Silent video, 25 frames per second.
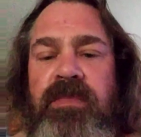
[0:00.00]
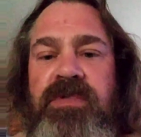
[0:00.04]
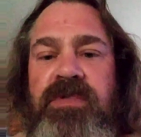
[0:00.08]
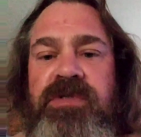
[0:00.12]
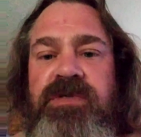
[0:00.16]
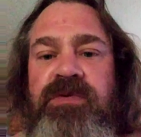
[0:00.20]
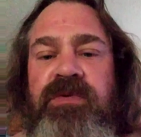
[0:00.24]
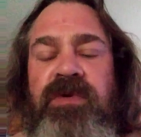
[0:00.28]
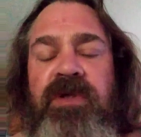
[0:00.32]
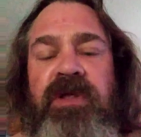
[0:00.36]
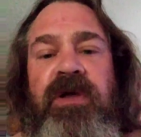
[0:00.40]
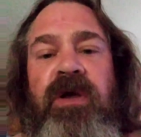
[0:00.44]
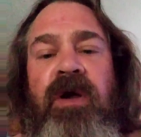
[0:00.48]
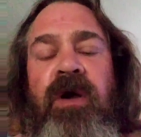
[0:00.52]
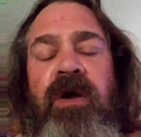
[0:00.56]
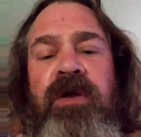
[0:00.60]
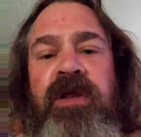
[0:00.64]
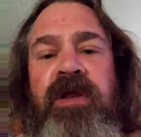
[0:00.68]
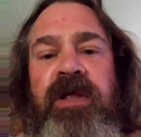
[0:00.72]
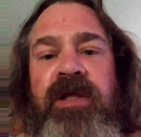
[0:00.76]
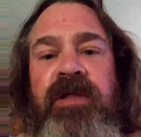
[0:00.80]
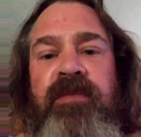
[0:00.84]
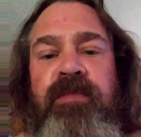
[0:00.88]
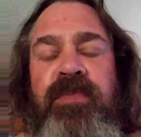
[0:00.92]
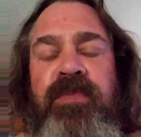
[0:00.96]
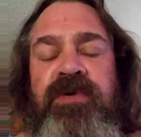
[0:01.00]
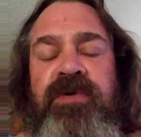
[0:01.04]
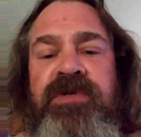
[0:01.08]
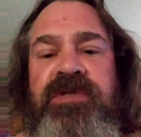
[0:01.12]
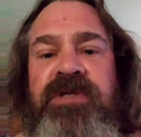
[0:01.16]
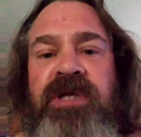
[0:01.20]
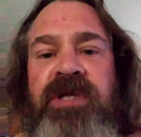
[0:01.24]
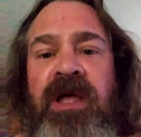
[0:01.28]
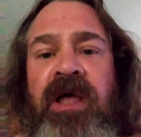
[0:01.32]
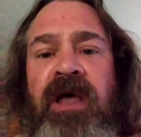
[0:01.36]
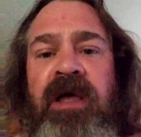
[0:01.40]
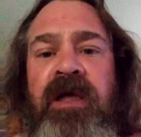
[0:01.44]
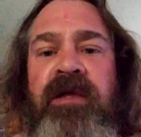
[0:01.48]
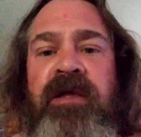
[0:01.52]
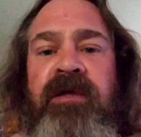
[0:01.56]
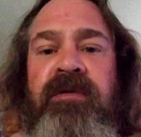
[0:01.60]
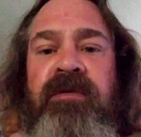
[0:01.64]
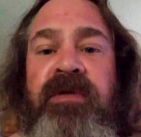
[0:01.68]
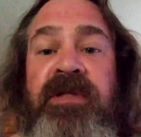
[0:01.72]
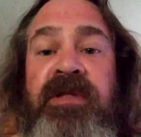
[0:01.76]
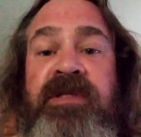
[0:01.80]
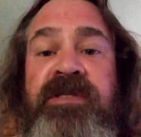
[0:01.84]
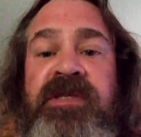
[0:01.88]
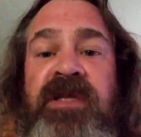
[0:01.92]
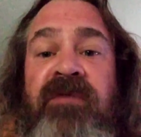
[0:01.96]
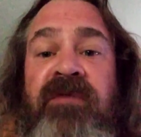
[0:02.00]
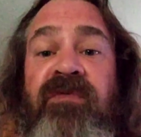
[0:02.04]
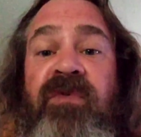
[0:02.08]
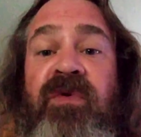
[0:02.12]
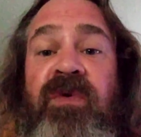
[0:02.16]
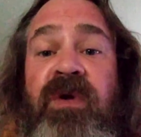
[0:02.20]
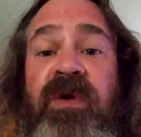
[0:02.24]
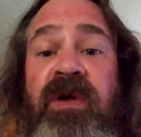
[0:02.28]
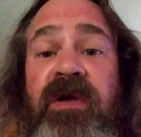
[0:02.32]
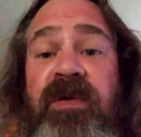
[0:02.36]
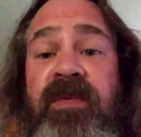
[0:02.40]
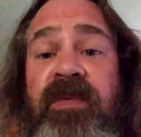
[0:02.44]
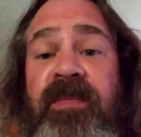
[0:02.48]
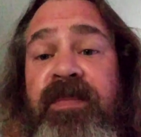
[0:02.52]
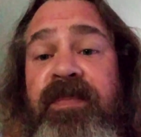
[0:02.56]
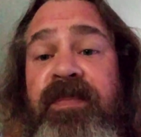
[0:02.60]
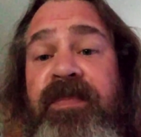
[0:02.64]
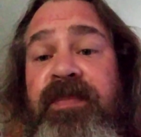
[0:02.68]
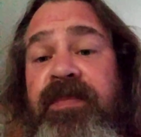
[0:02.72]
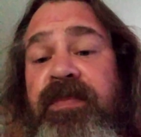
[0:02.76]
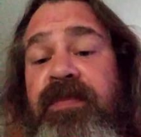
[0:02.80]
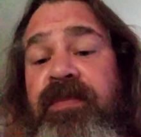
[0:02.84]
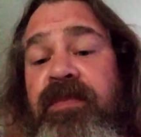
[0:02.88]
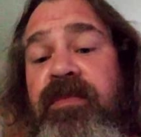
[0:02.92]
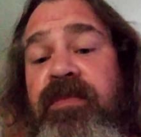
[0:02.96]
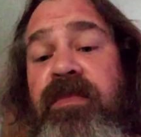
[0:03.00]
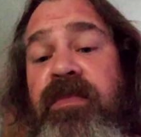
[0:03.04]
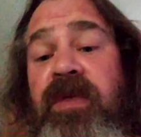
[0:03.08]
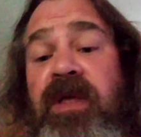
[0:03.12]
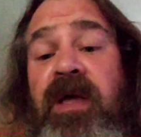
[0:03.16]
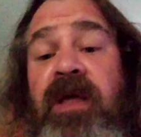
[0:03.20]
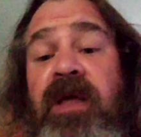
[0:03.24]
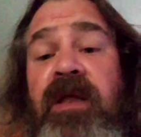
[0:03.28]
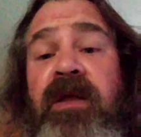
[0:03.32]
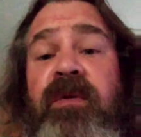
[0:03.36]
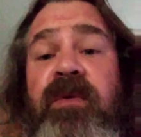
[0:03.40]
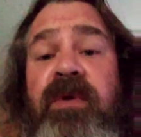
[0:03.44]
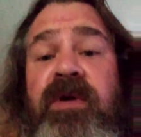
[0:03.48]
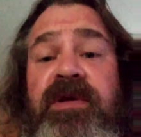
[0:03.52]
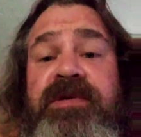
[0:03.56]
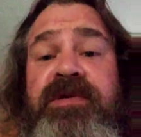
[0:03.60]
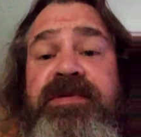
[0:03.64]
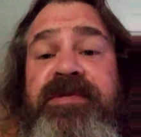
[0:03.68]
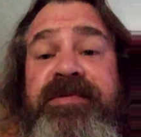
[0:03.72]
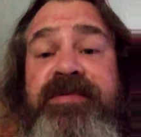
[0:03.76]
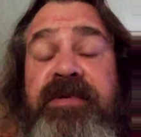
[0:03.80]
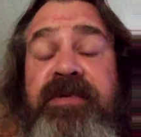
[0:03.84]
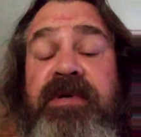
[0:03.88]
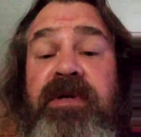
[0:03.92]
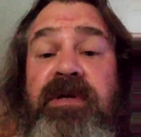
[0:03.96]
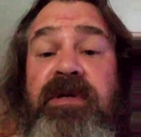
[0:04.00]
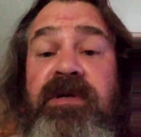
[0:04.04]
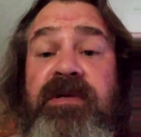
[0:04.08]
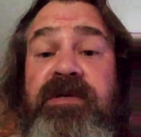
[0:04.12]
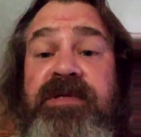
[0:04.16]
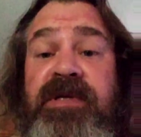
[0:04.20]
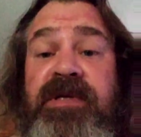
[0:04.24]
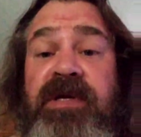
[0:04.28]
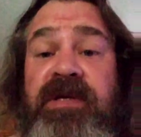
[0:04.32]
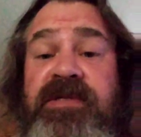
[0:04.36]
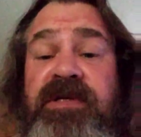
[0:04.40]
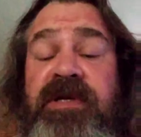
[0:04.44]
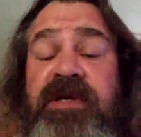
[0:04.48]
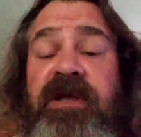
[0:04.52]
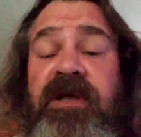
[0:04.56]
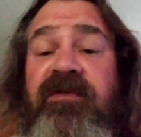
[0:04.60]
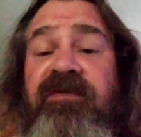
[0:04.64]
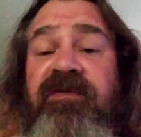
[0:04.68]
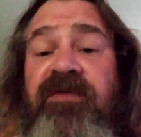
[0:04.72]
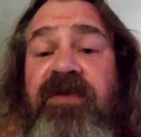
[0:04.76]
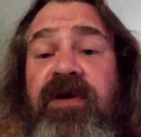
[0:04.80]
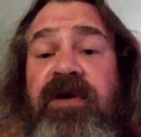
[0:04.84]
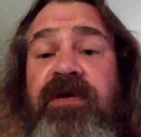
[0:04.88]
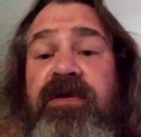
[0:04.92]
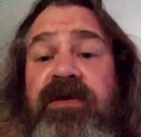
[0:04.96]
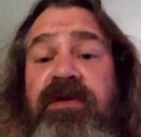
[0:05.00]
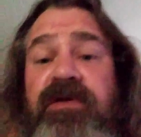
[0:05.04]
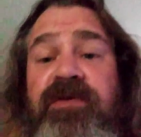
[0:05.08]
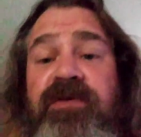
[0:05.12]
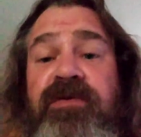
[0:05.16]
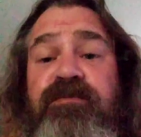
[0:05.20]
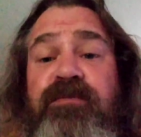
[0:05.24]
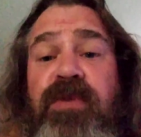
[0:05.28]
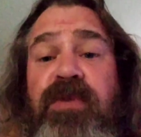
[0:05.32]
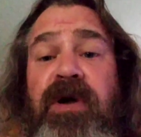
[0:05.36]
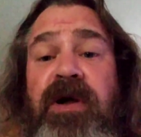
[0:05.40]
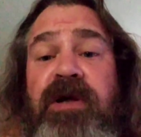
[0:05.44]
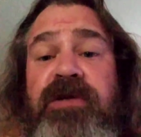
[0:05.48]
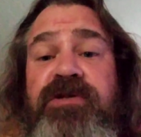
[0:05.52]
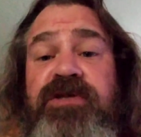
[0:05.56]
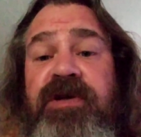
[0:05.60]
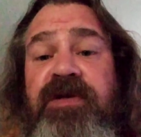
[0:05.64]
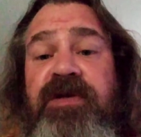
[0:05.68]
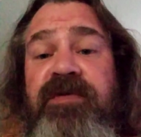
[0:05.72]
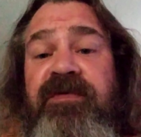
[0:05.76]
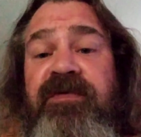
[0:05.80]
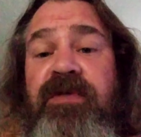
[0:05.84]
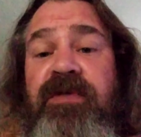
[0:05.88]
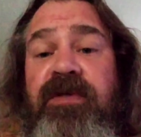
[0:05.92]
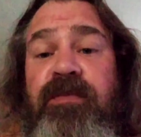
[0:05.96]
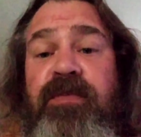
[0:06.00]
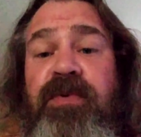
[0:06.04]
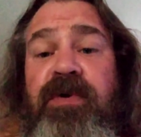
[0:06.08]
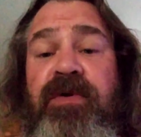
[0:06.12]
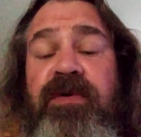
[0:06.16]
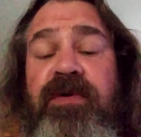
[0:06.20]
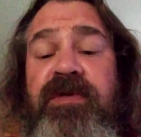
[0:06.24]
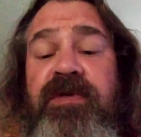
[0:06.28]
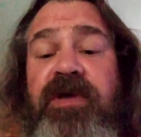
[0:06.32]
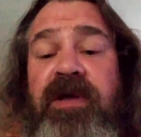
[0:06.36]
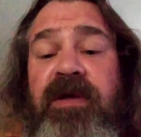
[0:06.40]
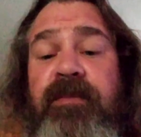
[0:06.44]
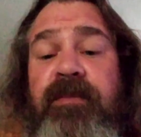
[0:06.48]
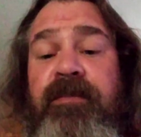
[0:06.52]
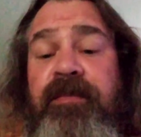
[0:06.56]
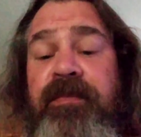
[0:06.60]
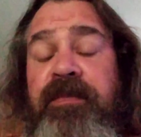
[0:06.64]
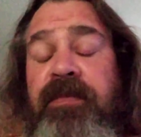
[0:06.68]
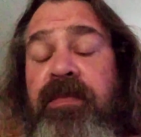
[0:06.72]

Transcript: It's really hard to hit blue sky, it's everywhere. Anyways, sounds like a fun new project for the prototype.